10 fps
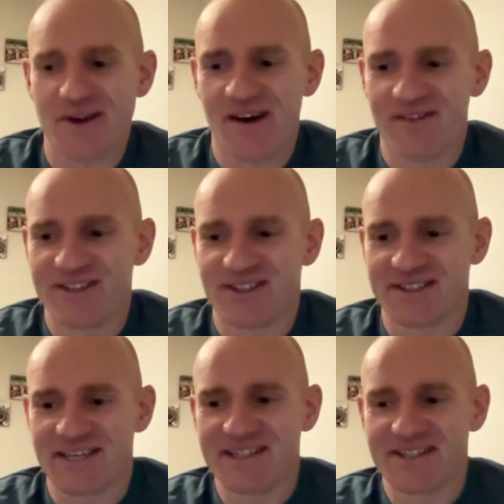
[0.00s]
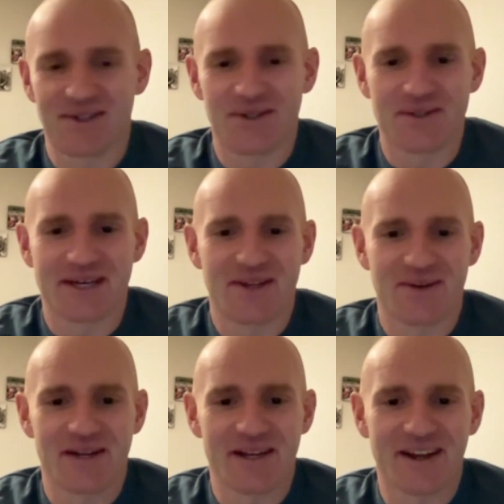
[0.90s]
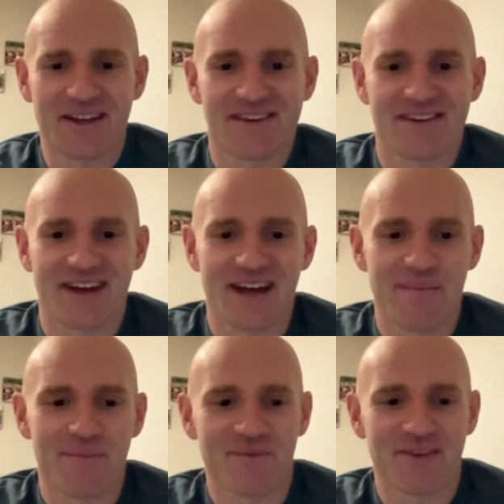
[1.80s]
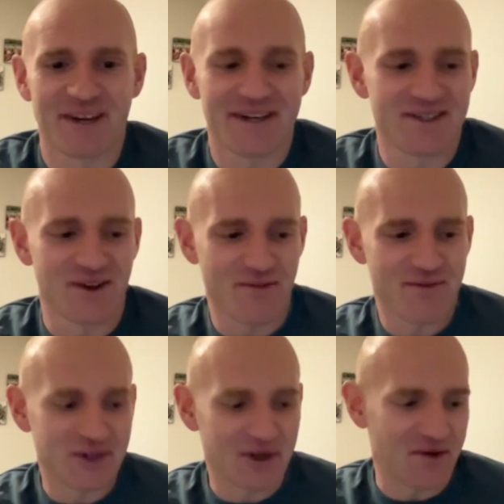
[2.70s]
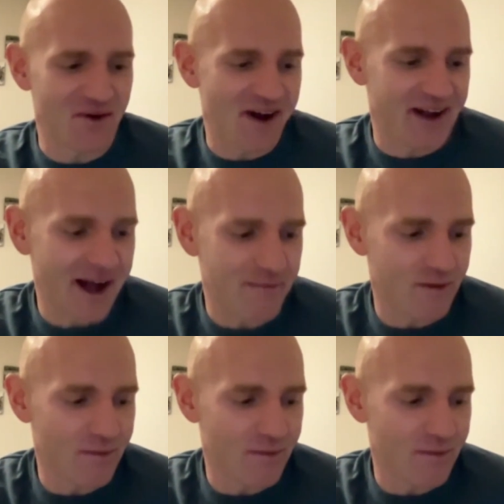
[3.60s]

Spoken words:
obvious on day two, day three that I sort of took the wrong gamble.